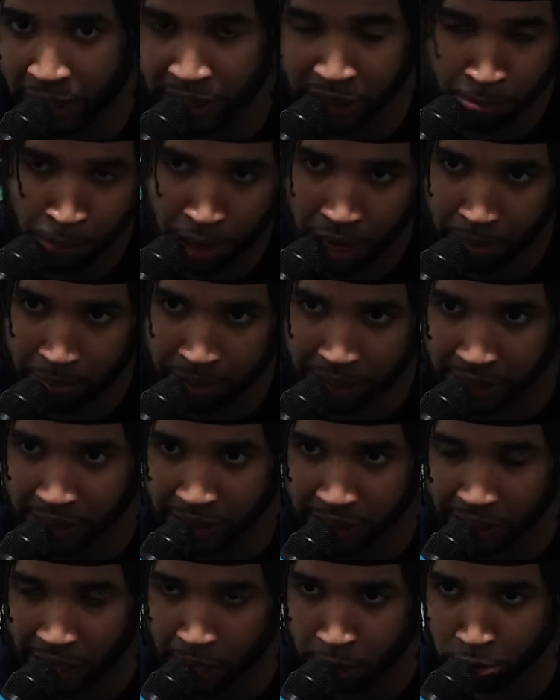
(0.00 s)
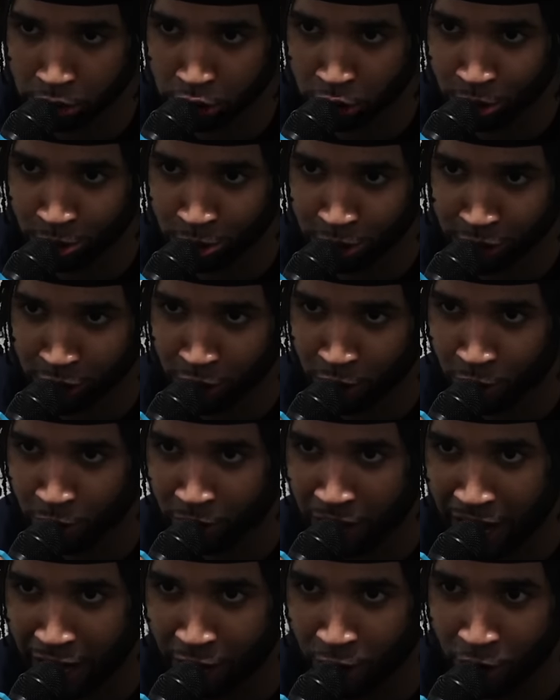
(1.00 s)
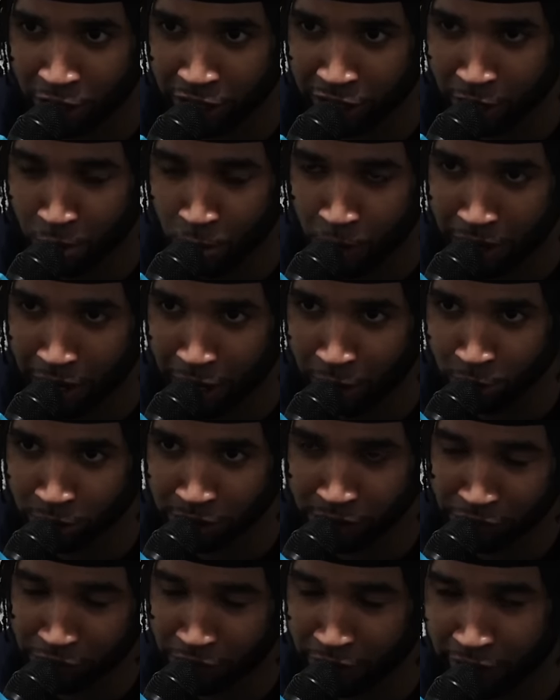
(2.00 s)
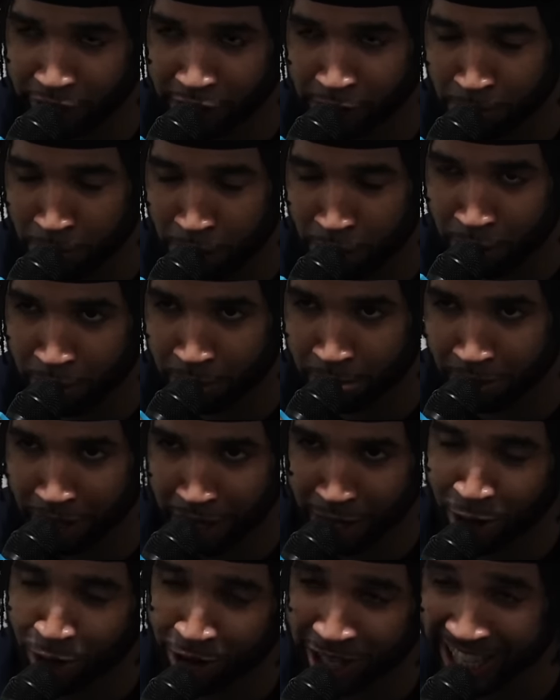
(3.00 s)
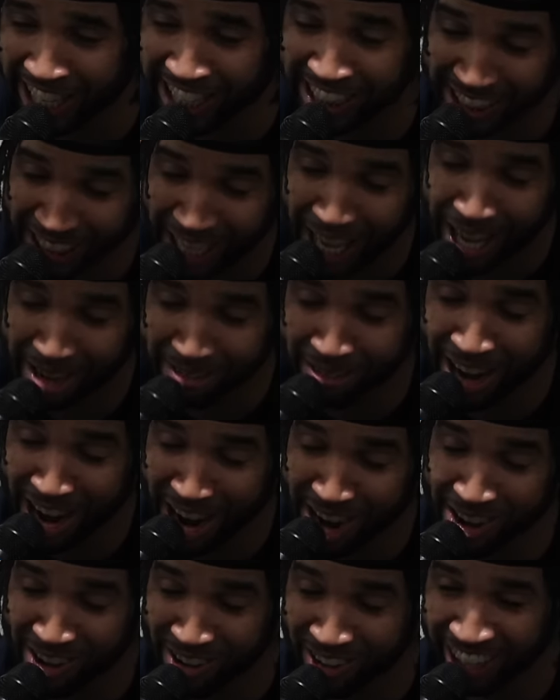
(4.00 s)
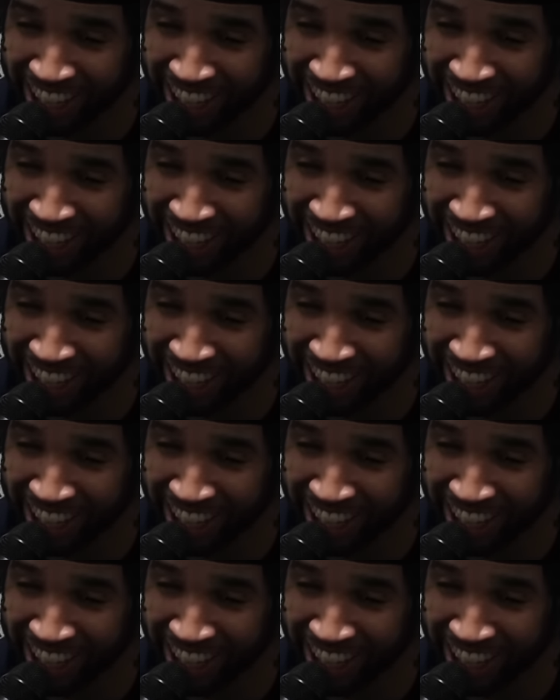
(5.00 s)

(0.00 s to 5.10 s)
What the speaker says: His mom is in town too, so I know he didn't want to lose in front of his mom. I know he didn't say it, but I know